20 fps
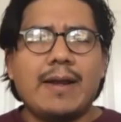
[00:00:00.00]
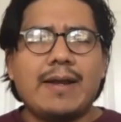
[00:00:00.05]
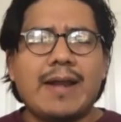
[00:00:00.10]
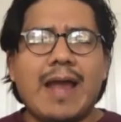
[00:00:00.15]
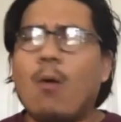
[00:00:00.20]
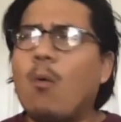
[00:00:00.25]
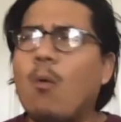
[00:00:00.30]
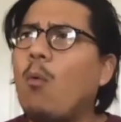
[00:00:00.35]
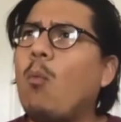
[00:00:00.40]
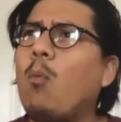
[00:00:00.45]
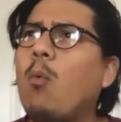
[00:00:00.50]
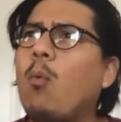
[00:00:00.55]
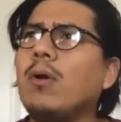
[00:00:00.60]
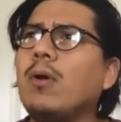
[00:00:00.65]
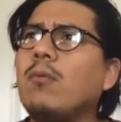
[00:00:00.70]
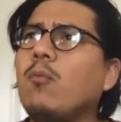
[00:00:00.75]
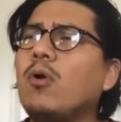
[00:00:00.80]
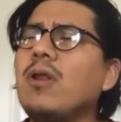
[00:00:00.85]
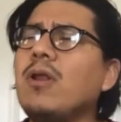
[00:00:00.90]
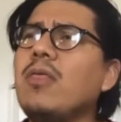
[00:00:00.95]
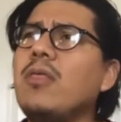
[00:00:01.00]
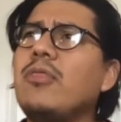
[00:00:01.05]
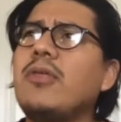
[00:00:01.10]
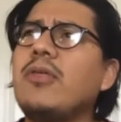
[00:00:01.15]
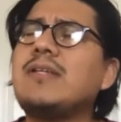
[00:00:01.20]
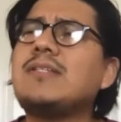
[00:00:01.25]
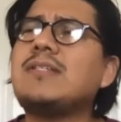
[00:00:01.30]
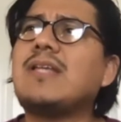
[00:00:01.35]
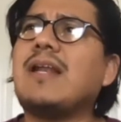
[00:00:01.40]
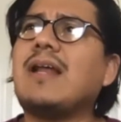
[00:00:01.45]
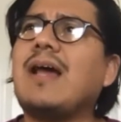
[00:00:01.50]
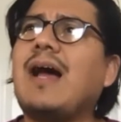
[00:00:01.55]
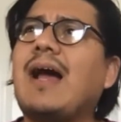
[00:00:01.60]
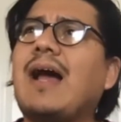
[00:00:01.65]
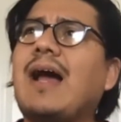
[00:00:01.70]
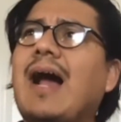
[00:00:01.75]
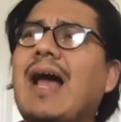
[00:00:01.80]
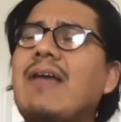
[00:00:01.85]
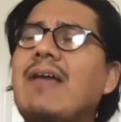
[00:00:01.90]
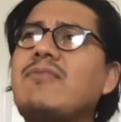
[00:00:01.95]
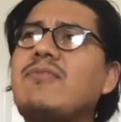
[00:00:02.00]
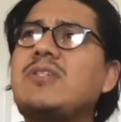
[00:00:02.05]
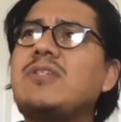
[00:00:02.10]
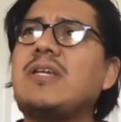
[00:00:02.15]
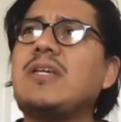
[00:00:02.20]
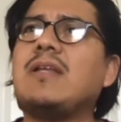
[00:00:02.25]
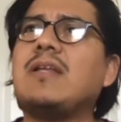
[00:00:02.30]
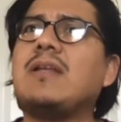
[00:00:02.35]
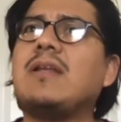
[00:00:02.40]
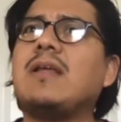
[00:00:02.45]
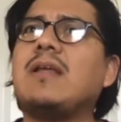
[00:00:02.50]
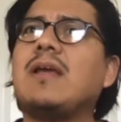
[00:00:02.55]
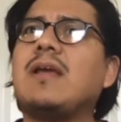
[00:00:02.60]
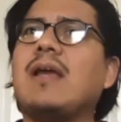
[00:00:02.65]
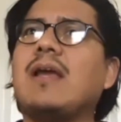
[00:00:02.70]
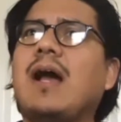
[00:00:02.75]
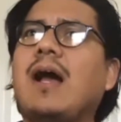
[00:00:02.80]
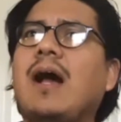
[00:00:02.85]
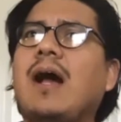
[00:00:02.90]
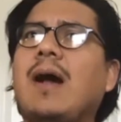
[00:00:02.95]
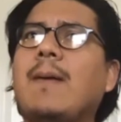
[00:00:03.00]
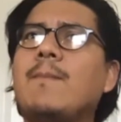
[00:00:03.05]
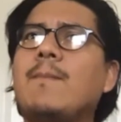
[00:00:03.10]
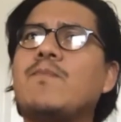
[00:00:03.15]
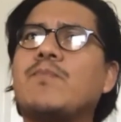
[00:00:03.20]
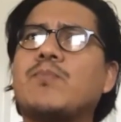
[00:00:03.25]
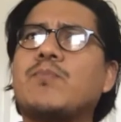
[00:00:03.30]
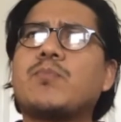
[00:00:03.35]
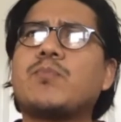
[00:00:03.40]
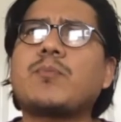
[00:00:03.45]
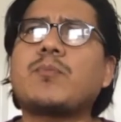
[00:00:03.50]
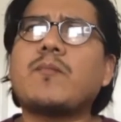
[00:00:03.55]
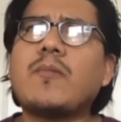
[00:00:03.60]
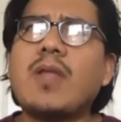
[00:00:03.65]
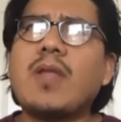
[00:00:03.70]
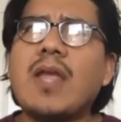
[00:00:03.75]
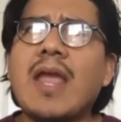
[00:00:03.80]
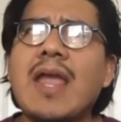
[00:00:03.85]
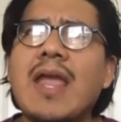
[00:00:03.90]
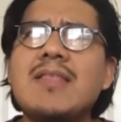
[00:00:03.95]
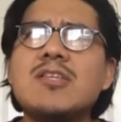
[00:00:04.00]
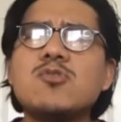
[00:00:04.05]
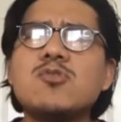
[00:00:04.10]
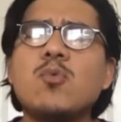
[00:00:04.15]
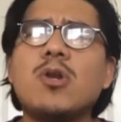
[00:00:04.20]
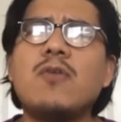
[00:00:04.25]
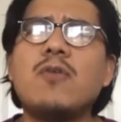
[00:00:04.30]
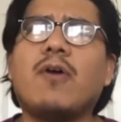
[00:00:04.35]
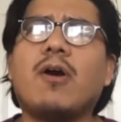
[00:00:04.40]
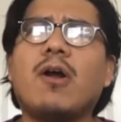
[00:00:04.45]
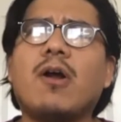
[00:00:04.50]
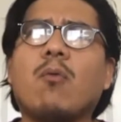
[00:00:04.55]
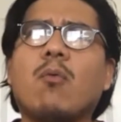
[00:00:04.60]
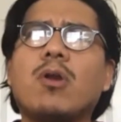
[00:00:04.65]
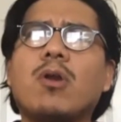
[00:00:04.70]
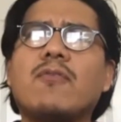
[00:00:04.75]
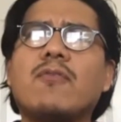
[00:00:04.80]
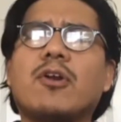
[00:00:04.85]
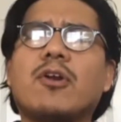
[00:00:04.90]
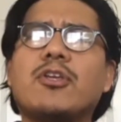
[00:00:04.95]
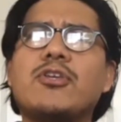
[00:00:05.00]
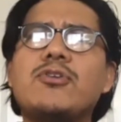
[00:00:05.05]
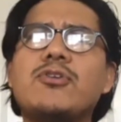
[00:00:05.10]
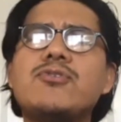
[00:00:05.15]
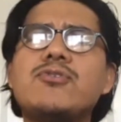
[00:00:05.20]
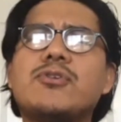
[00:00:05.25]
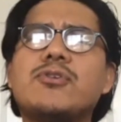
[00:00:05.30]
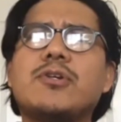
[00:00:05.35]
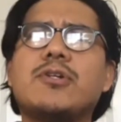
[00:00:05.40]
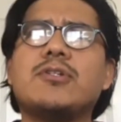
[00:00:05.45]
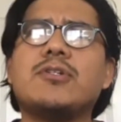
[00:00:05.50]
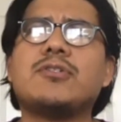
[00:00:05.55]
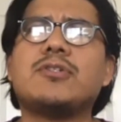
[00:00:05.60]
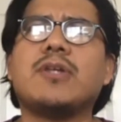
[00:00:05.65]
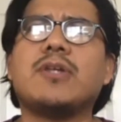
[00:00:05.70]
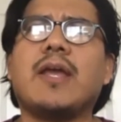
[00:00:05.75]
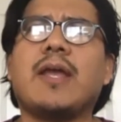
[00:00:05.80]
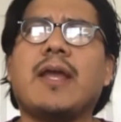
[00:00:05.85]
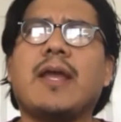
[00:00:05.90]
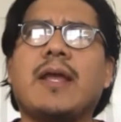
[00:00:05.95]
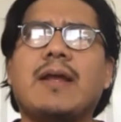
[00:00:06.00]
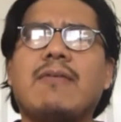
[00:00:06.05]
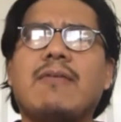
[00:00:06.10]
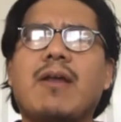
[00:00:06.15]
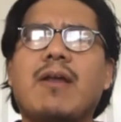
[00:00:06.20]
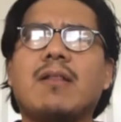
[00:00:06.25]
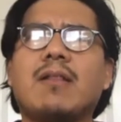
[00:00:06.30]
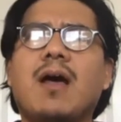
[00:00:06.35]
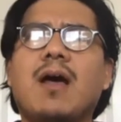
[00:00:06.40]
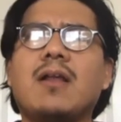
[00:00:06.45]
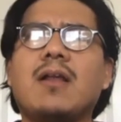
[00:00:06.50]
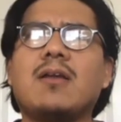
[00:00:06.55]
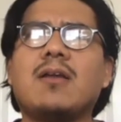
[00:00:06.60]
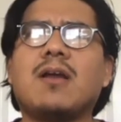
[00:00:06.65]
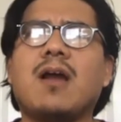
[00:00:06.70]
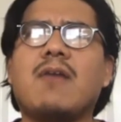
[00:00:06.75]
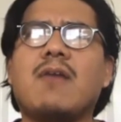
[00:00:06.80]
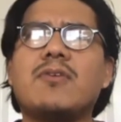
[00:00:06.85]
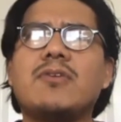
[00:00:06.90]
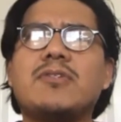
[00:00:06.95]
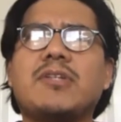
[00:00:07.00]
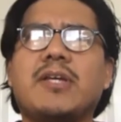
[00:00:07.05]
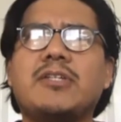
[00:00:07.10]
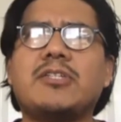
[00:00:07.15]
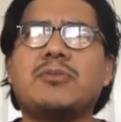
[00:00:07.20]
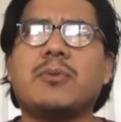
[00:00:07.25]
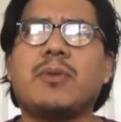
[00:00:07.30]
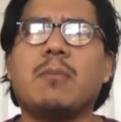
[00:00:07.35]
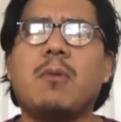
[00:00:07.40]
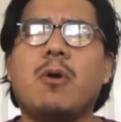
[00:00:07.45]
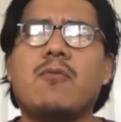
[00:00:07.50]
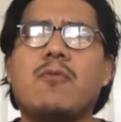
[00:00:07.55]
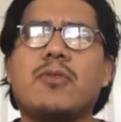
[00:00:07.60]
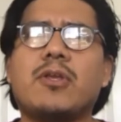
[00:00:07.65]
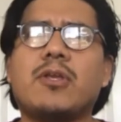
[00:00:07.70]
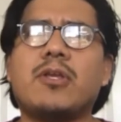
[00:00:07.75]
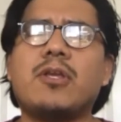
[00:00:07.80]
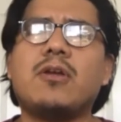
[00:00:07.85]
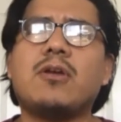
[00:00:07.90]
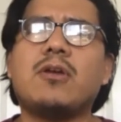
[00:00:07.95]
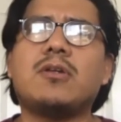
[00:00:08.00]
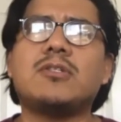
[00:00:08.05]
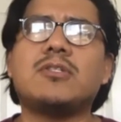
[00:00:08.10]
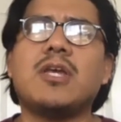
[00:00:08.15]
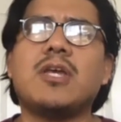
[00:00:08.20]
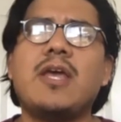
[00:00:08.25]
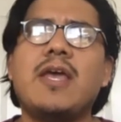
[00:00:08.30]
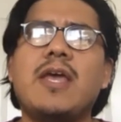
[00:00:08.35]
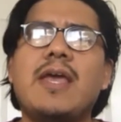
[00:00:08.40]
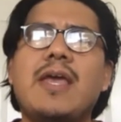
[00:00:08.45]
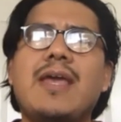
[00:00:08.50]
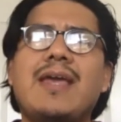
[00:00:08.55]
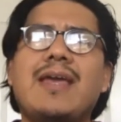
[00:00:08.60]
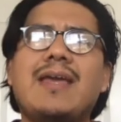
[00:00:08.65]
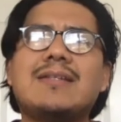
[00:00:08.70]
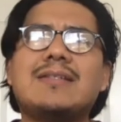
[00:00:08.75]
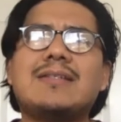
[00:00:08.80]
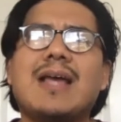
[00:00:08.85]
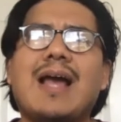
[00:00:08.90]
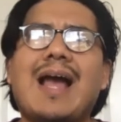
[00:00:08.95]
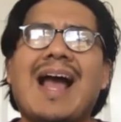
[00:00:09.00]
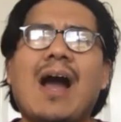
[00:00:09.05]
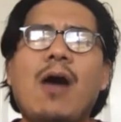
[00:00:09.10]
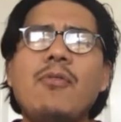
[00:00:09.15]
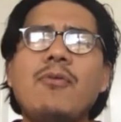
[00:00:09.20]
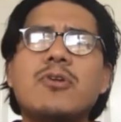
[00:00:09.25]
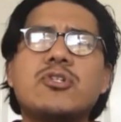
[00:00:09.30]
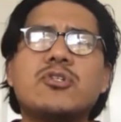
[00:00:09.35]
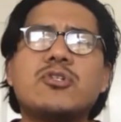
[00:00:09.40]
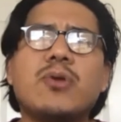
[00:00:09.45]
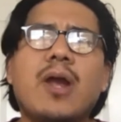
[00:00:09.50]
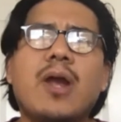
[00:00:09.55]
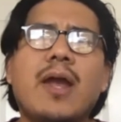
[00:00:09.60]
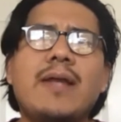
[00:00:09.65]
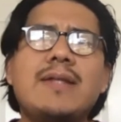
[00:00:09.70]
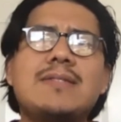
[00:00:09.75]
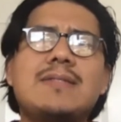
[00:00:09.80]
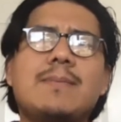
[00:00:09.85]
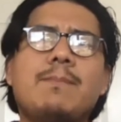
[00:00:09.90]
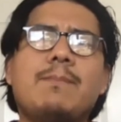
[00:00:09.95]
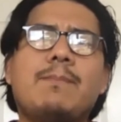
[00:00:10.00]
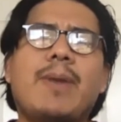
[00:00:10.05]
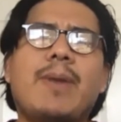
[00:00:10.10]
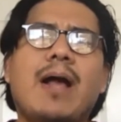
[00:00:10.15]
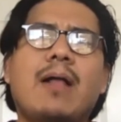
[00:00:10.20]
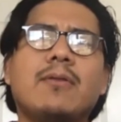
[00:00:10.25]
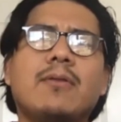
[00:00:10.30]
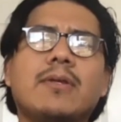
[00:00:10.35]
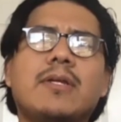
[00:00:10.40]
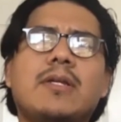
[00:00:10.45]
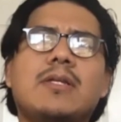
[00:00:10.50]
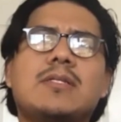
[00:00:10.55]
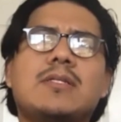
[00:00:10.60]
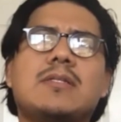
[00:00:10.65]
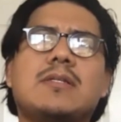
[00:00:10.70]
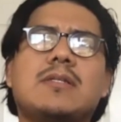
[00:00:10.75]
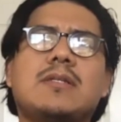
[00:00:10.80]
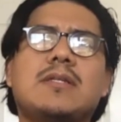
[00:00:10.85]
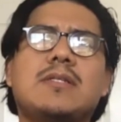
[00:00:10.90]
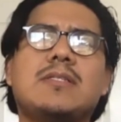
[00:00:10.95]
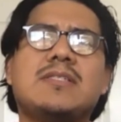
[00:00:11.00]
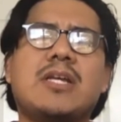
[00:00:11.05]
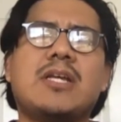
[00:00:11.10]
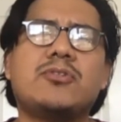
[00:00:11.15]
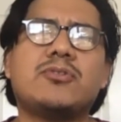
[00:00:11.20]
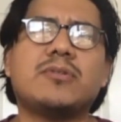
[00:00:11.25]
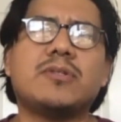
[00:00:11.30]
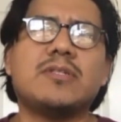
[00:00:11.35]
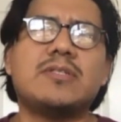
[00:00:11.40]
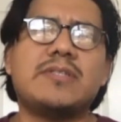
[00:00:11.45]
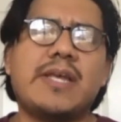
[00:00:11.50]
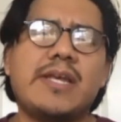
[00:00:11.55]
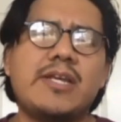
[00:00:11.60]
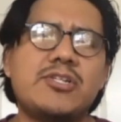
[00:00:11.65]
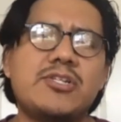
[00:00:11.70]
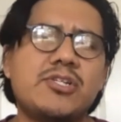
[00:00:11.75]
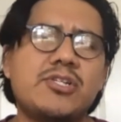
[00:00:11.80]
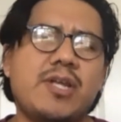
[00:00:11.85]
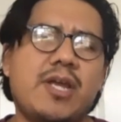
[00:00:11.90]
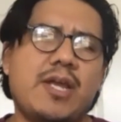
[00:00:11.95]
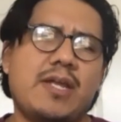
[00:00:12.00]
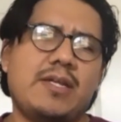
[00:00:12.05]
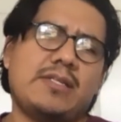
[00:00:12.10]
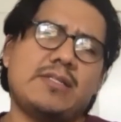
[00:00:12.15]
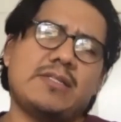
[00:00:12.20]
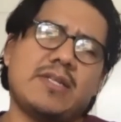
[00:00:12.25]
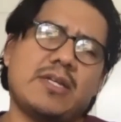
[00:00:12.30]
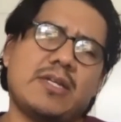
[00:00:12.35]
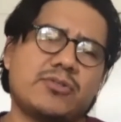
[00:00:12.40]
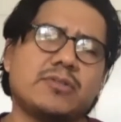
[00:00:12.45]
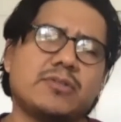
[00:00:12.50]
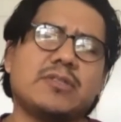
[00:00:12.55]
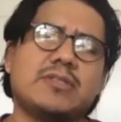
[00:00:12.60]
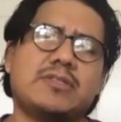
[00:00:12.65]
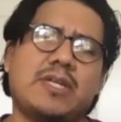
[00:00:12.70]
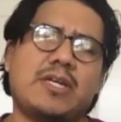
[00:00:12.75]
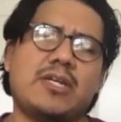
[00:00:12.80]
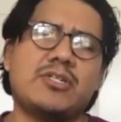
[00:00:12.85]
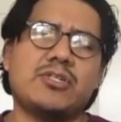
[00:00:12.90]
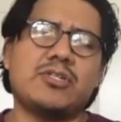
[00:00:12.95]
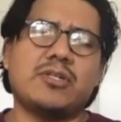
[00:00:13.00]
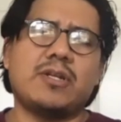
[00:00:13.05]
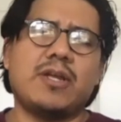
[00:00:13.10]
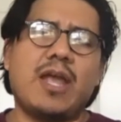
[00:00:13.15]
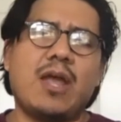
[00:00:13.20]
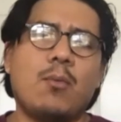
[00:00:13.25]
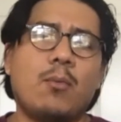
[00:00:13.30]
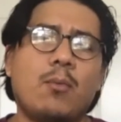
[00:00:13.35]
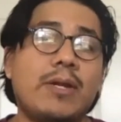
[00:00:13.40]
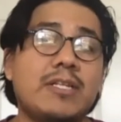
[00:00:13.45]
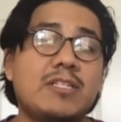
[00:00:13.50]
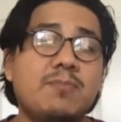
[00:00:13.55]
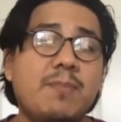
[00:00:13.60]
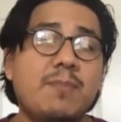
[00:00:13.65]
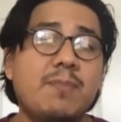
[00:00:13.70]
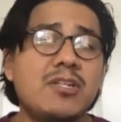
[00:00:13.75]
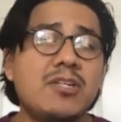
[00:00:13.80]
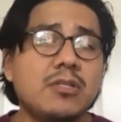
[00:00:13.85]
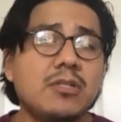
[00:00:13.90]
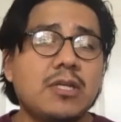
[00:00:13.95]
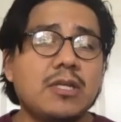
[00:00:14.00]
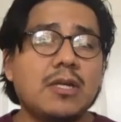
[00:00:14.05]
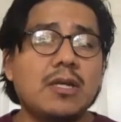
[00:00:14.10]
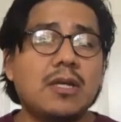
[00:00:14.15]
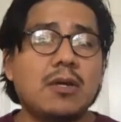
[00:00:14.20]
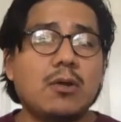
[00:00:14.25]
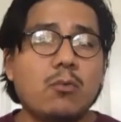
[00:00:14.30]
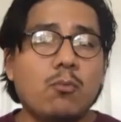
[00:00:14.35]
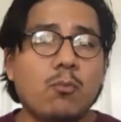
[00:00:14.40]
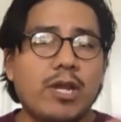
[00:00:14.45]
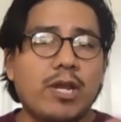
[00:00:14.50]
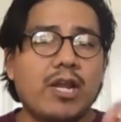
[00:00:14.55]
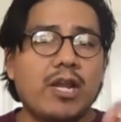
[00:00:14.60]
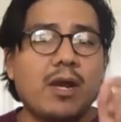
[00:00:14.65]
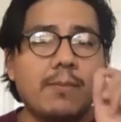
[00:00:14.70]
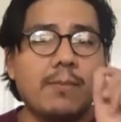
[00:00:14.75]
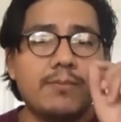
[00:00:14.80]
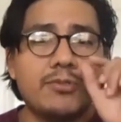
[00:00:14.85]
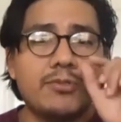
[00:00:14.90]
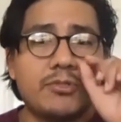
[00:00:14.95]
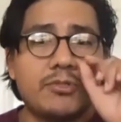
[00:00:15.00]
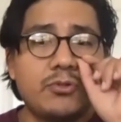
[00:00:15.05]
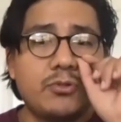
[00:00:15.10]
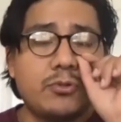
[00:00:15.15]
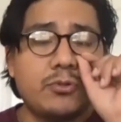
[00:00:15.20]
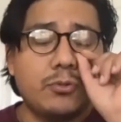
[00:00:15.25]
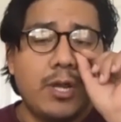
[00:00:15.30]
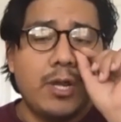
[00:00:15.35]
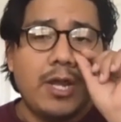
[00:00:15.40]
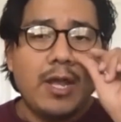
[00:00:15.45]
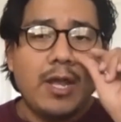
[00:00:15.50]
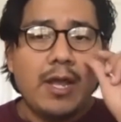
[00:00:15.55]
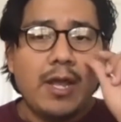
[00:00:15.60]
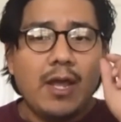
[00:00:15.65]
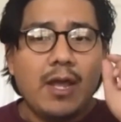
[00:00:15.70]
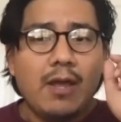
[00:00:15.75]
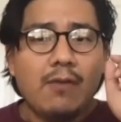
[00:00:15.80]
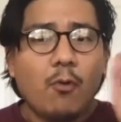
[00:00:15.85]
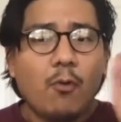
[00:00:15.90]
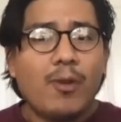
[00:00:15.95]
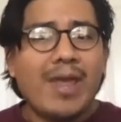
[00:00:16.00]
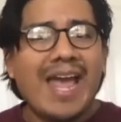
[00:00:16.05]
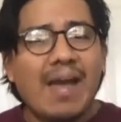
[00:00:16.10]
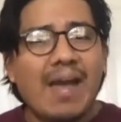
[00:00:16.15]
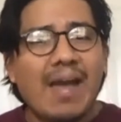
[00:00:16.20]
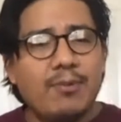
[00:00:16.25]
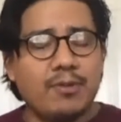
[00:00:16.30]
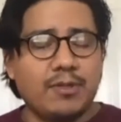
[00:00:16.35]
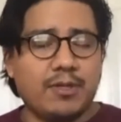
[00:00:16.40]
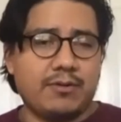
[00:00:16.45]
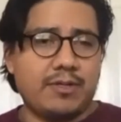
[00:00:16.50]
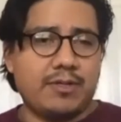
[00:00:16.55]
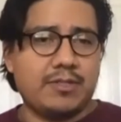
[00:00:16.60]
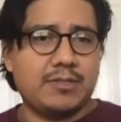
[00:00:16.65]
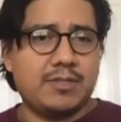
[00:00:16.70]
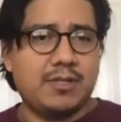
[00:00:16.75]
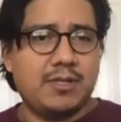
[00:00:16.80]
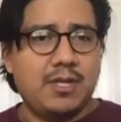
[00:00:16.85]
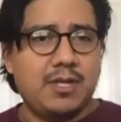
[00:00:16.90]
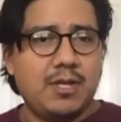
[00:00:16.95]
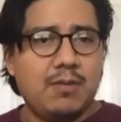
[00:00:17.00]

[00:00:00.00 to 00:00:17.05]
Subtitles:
Now, one of the things that I've seen, and this is one of our users, and I've had a lot of good conversations with them over the years, is how they're trying to balance the centralization and decentralization, and especially when it comes to vocabularies.